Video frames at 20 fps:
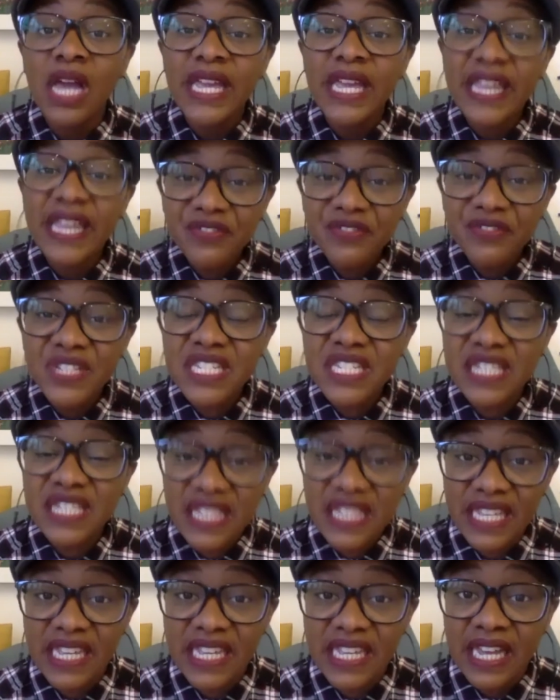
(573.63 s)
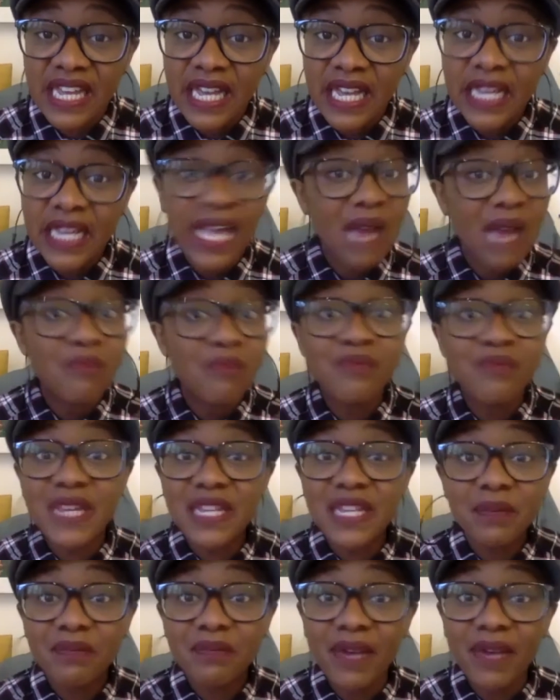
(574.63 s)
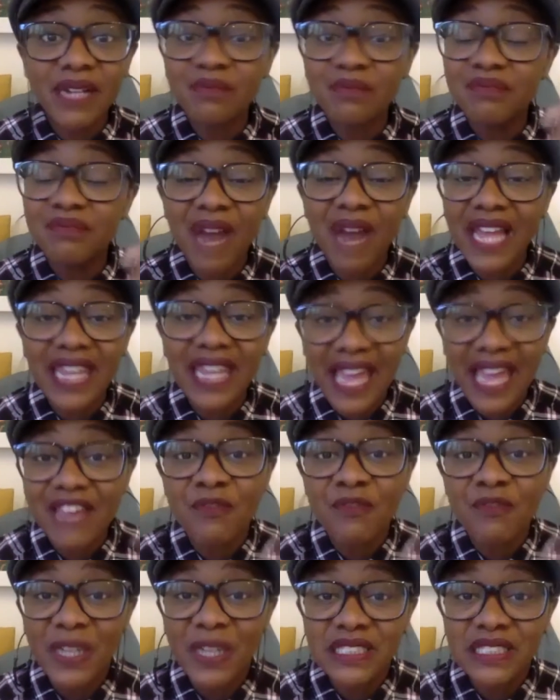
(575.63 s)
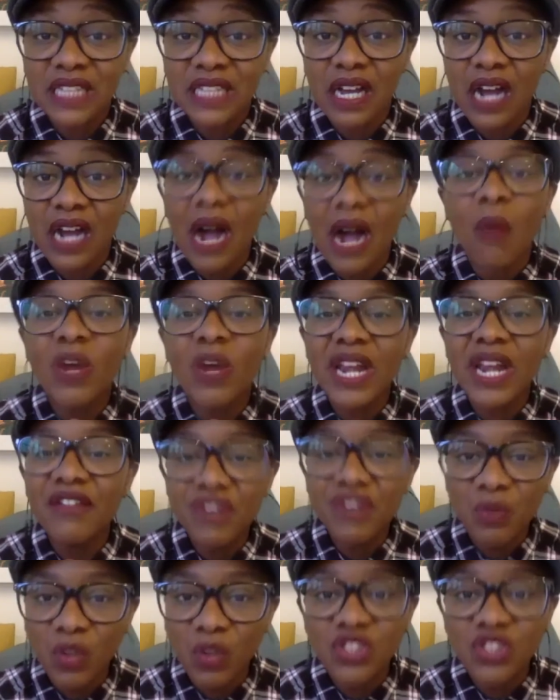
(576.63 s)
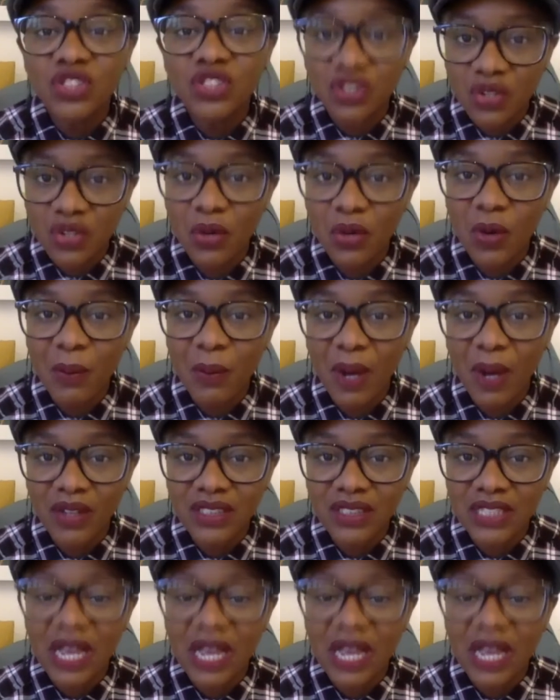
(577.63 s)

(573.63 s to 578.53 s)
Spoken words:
if this thing can make my life better, I want everyone to know about it.